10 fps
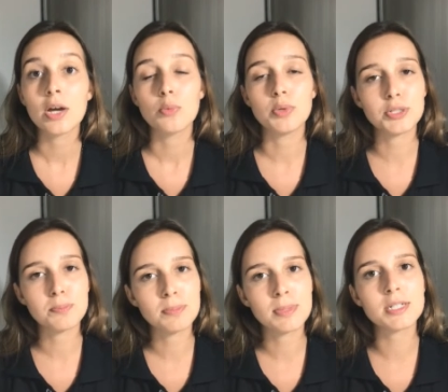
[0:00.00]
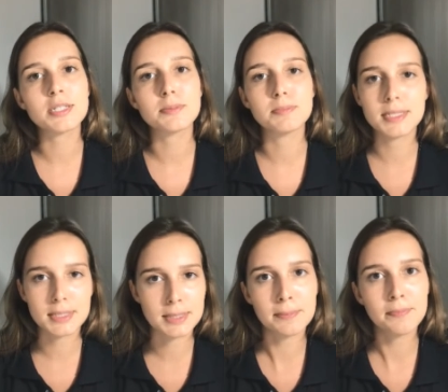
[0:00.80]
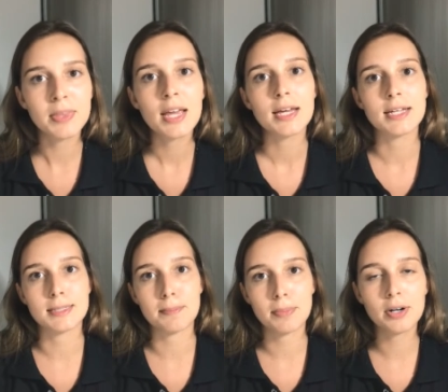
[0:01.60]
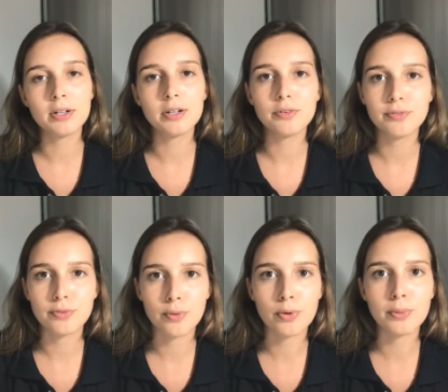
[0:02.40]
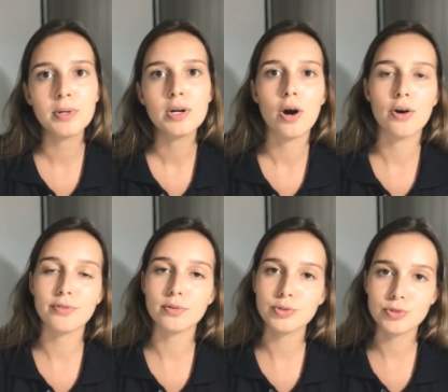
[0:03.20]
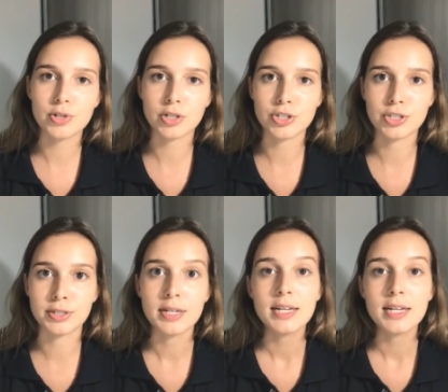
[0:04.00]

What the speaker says: which must be seen as a parallel form of construction